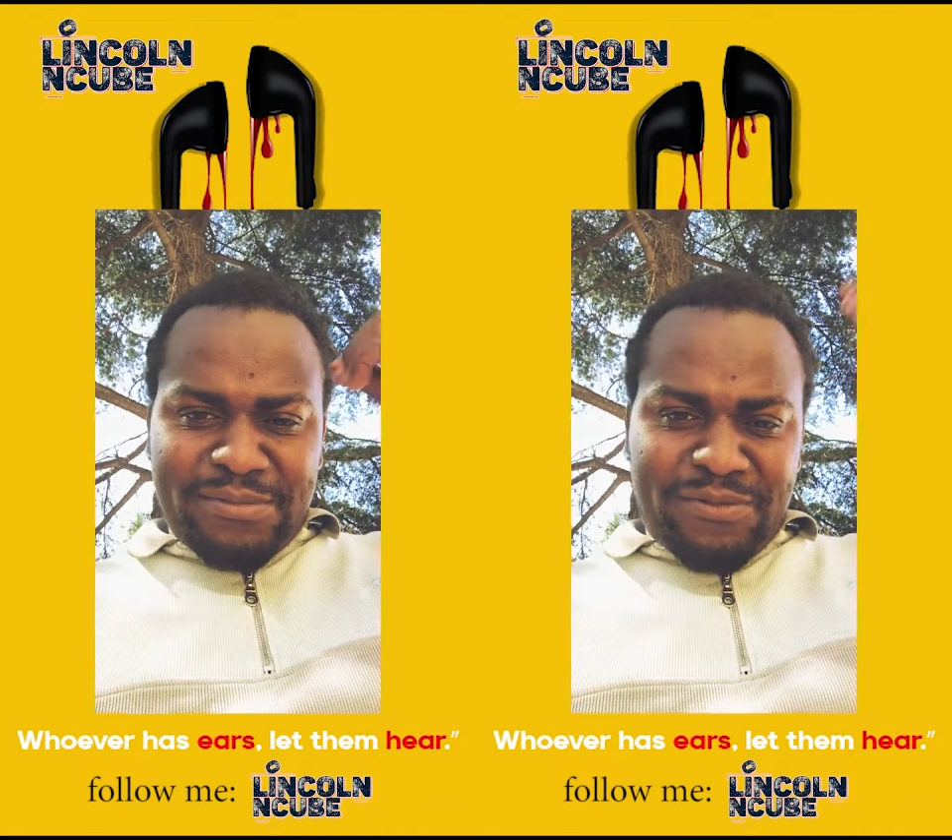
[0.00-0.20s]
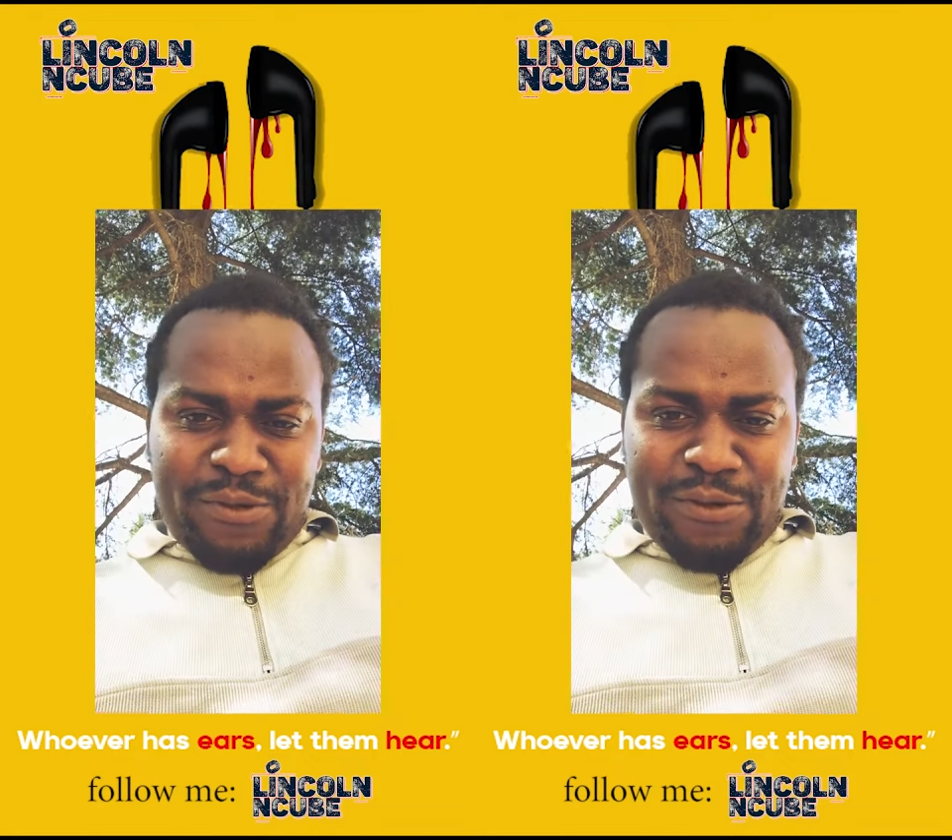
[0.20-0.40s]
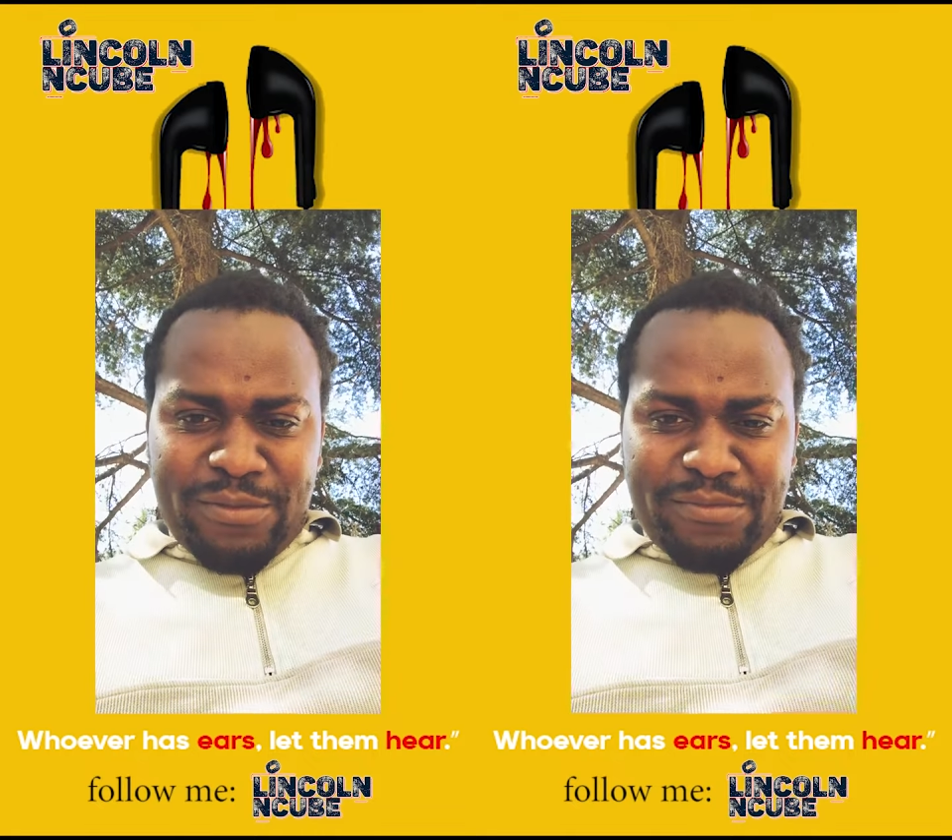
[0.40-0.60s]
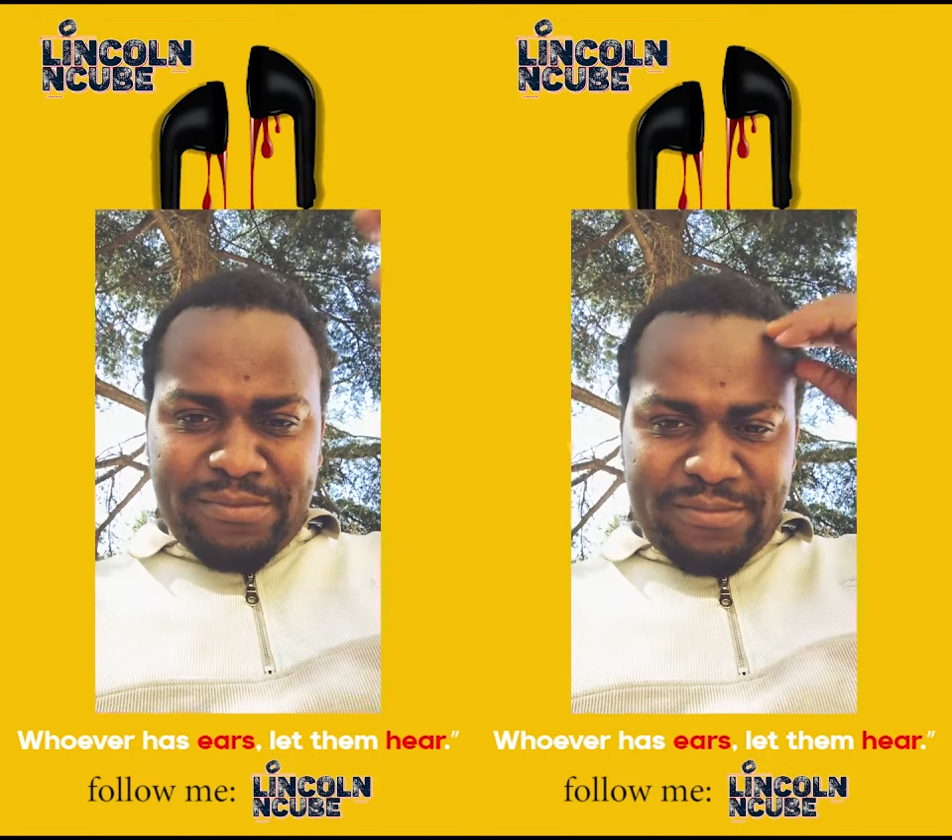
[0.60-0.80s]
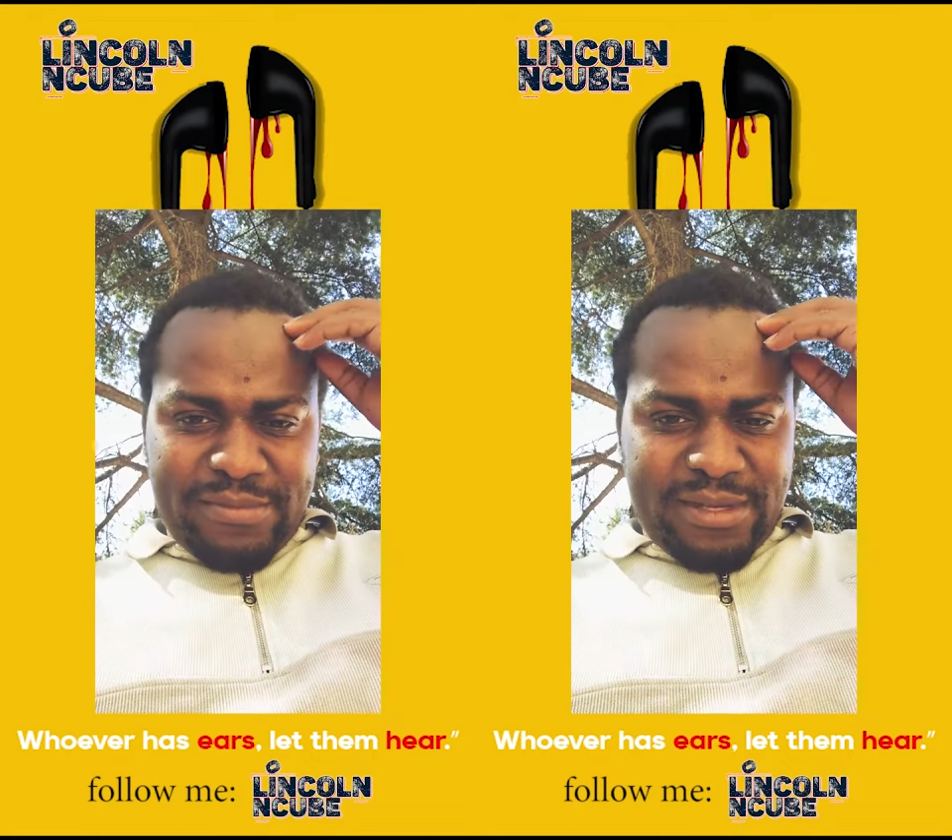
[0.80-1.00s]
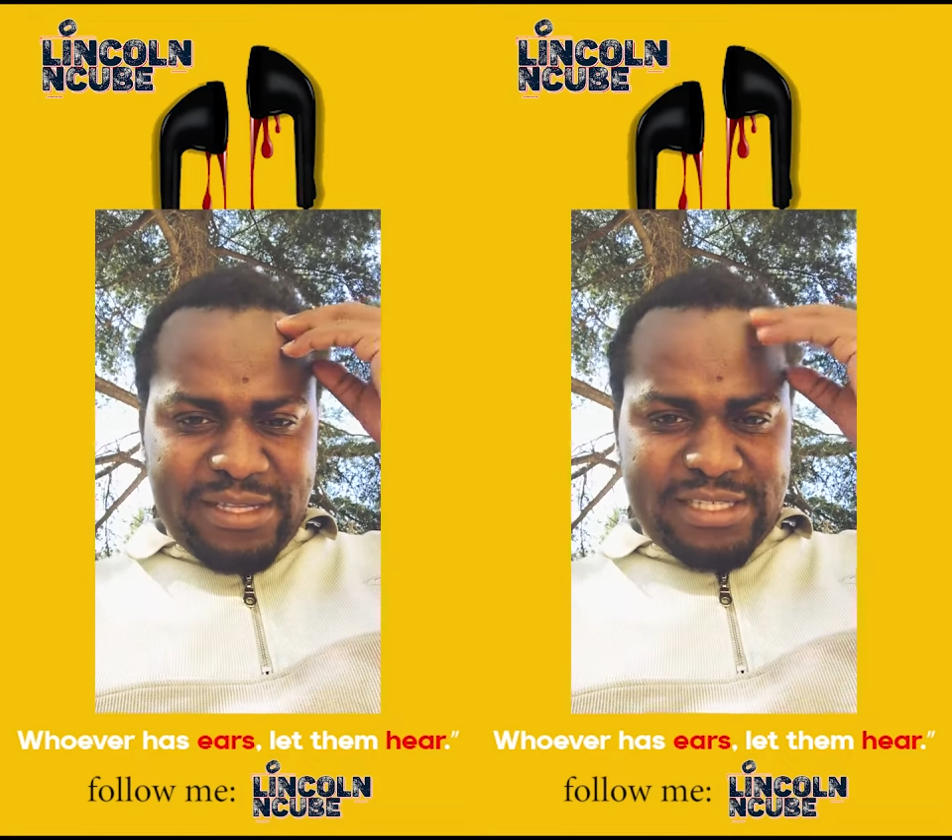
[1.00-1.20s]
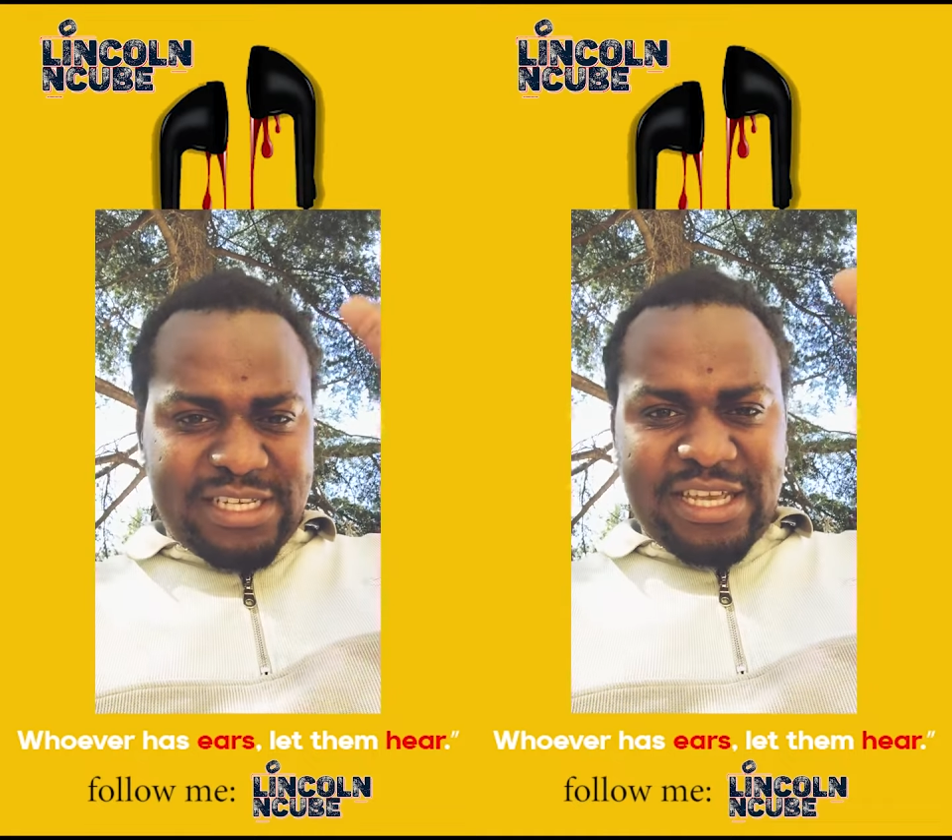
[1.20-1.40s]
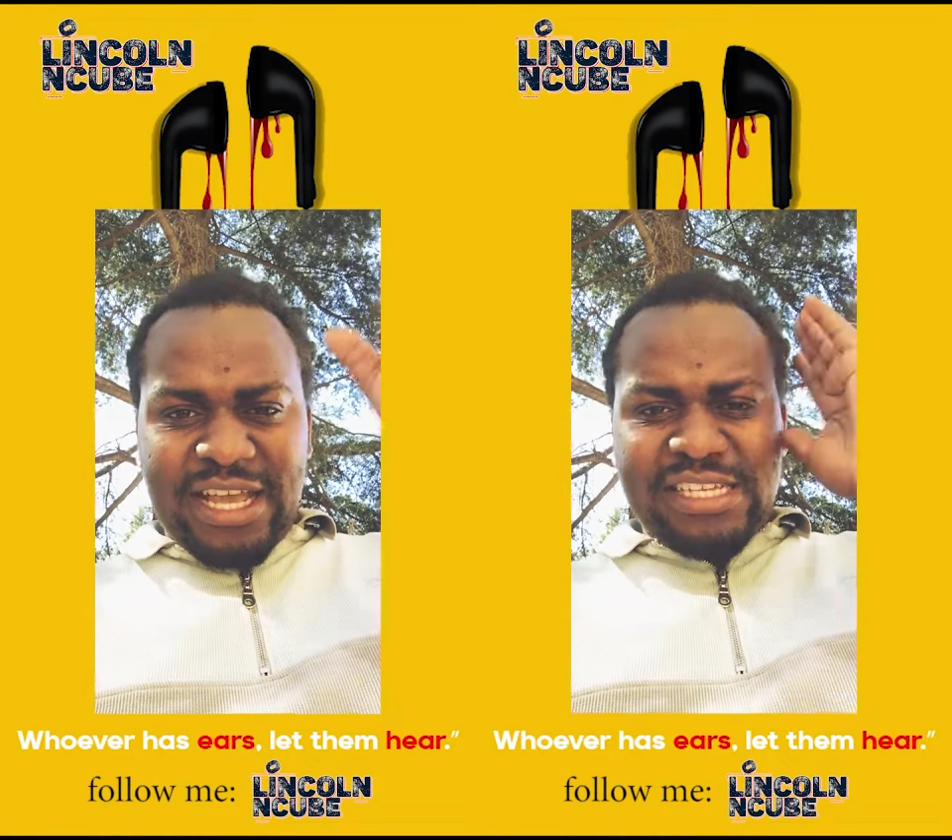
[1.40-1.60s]
for
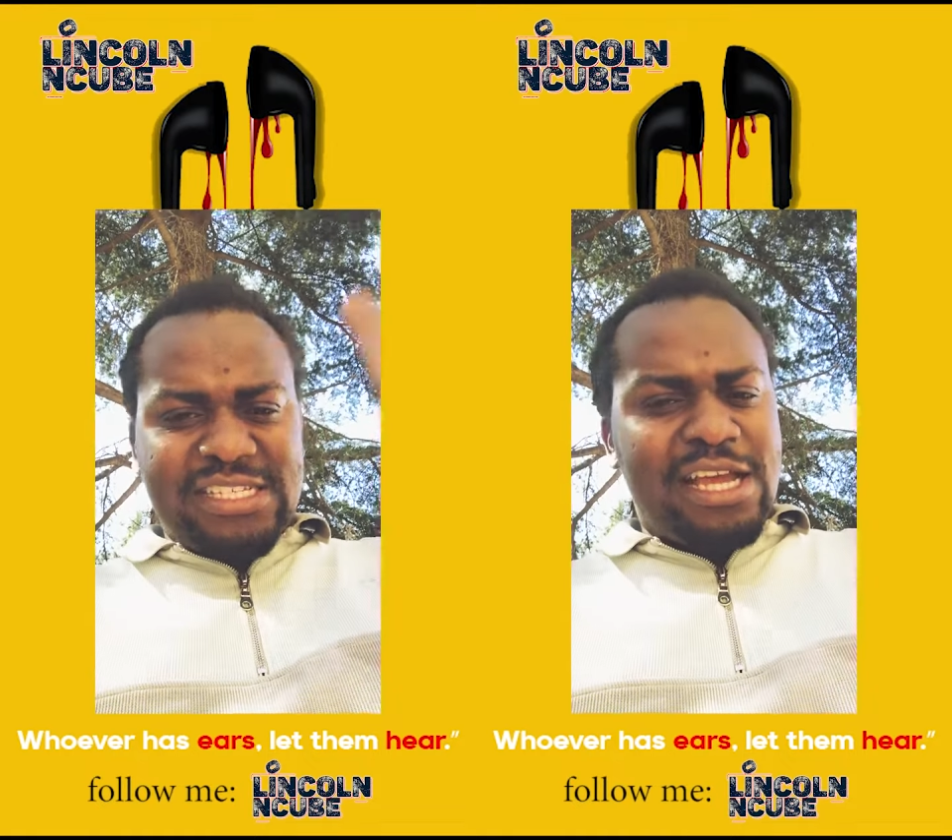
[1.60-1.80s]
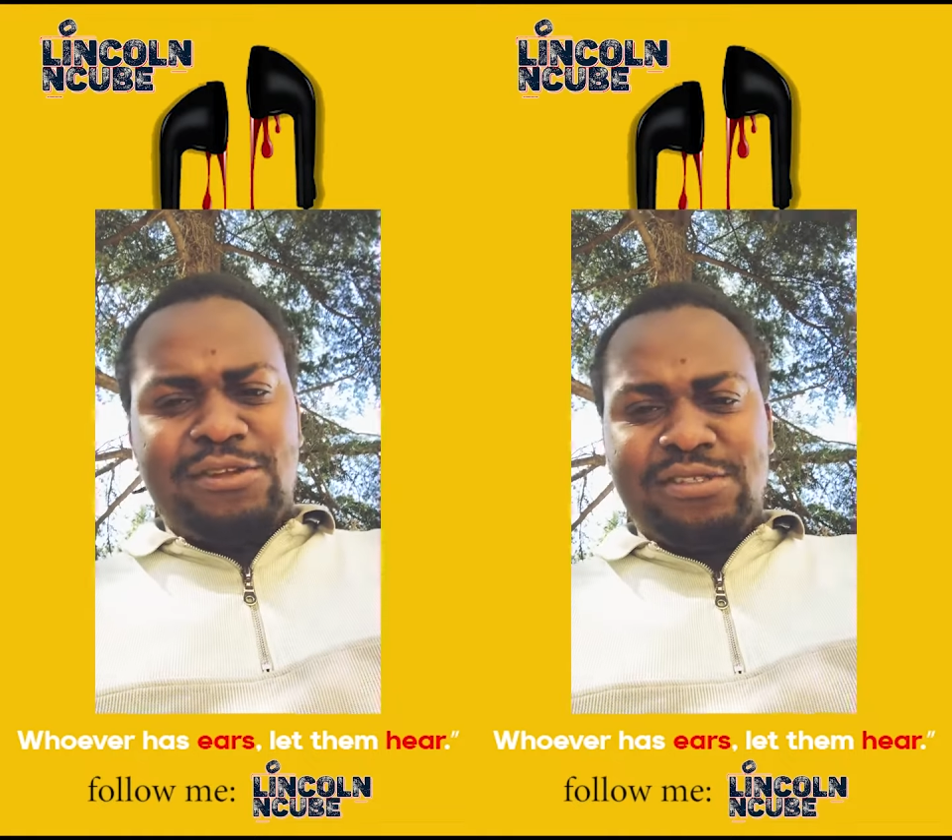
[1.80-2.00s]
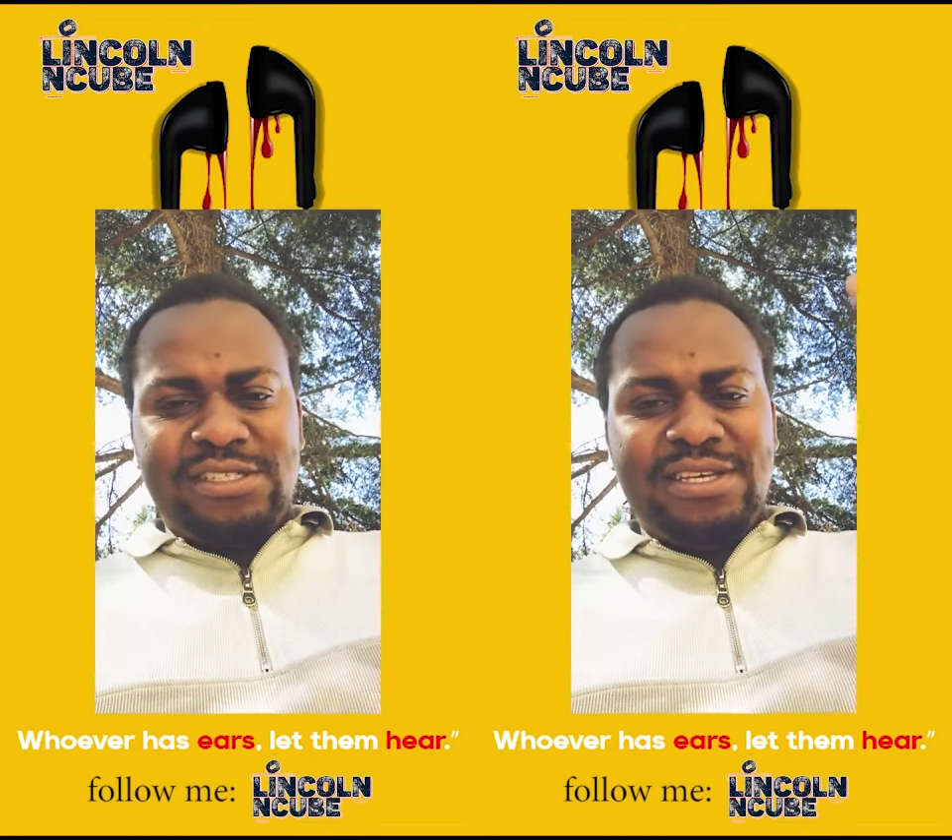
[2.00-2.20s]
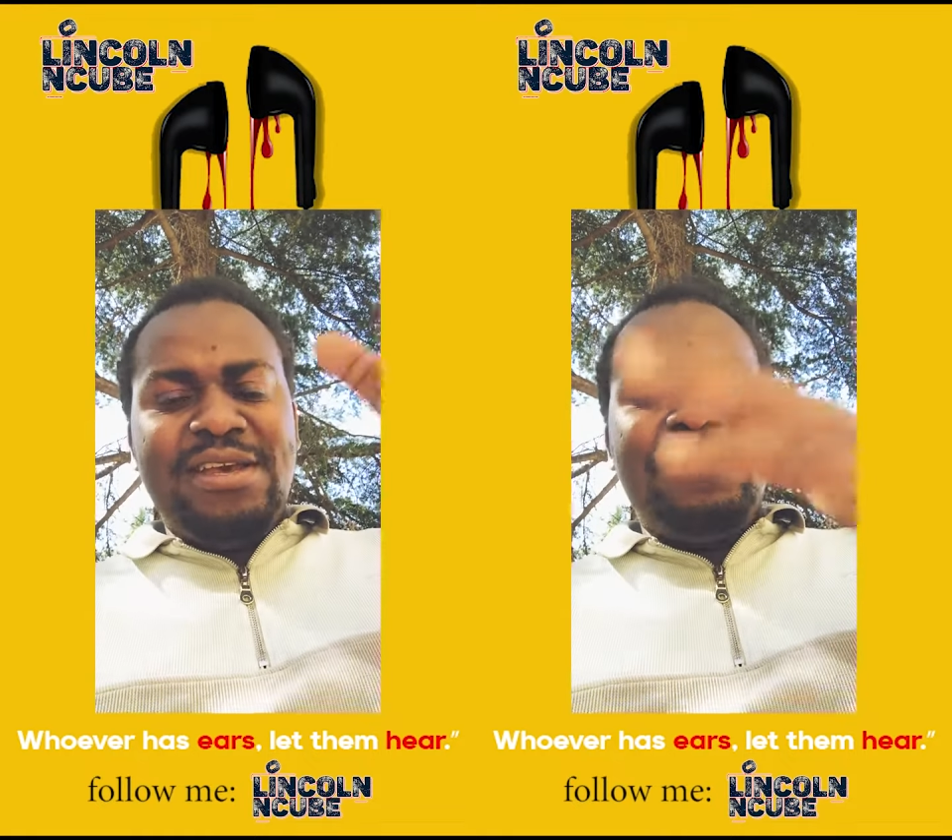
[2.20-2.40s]
nje kanjalo nje